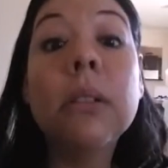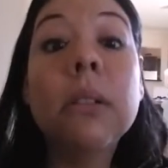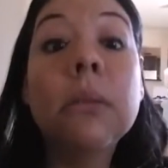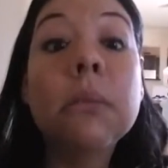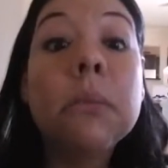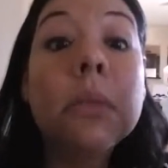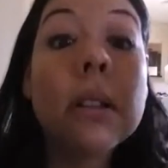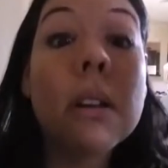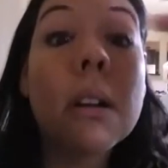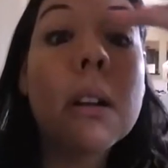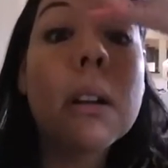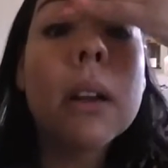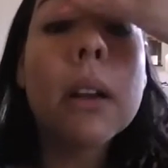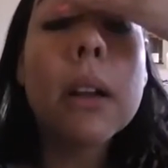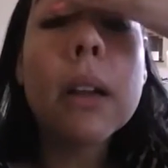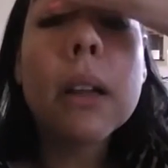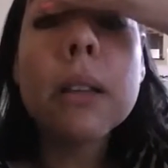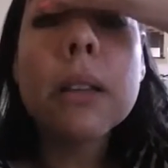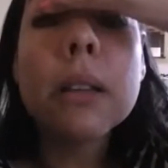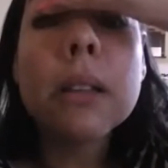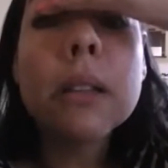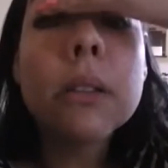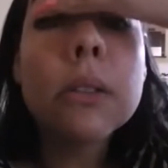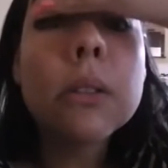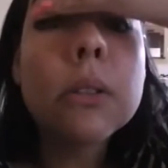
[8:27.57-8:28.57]
I'm sorry,
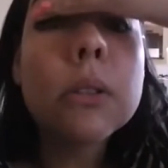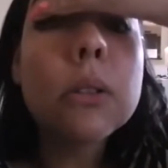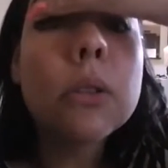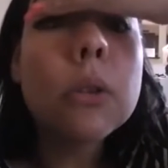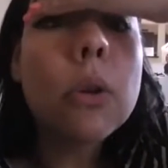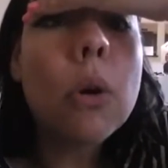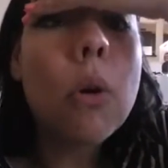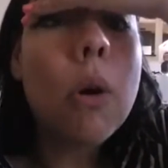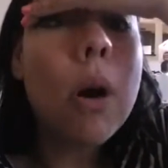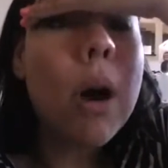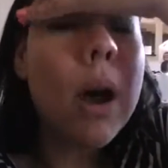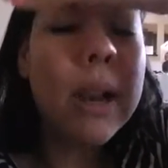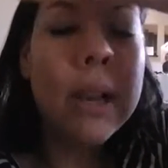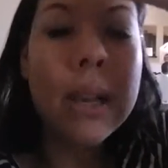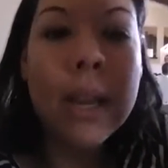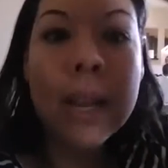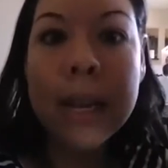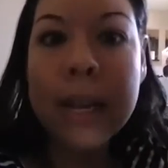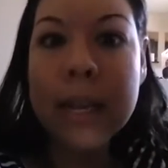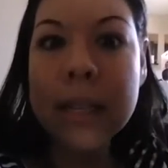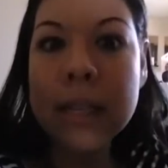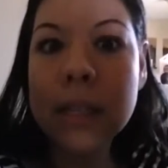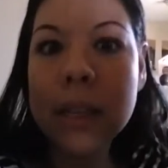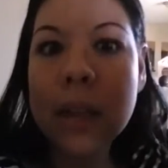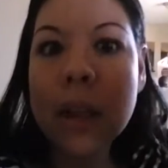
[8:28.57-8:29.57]
guys. It's so hot.
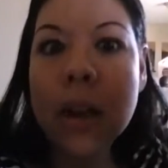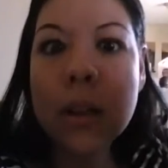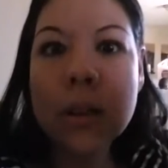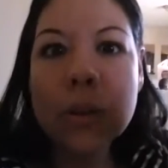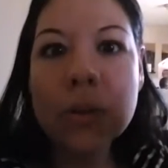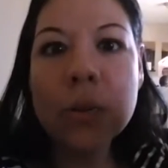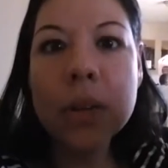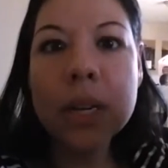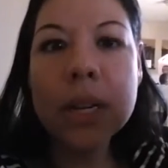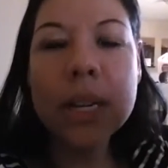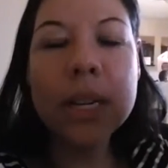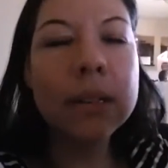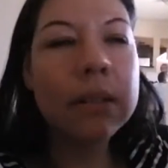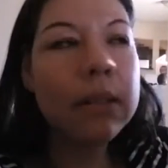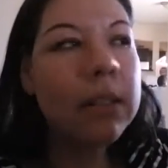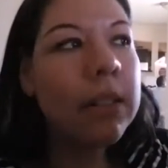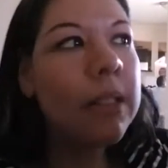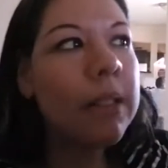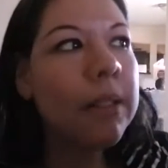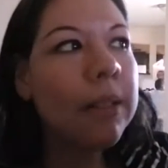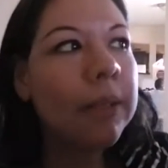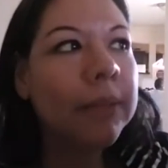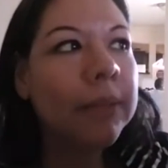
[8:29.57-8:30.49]
Like it's a hundred and